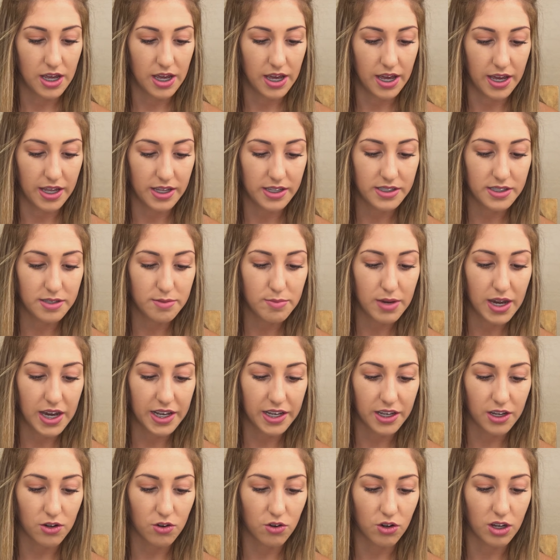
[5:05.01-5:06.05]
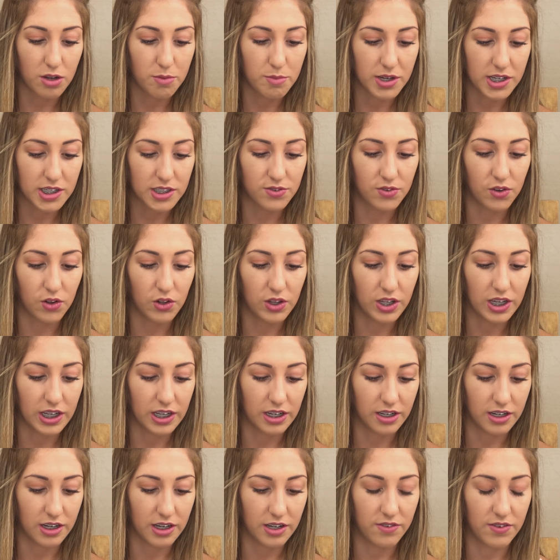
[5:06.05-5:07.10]
Enzymatic Cream
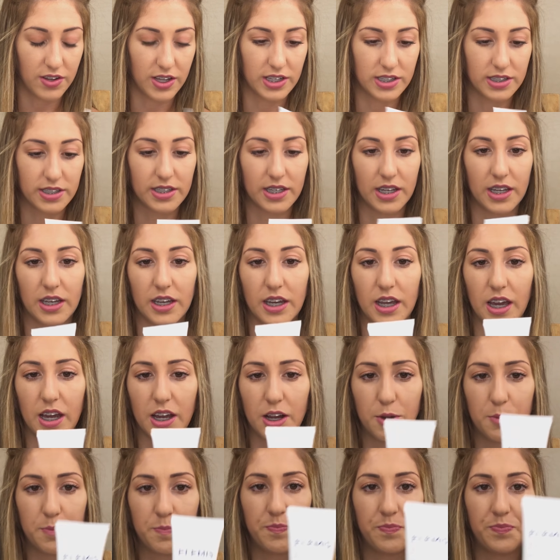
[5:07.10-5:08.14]
Exfoliator, Advanced Skincare.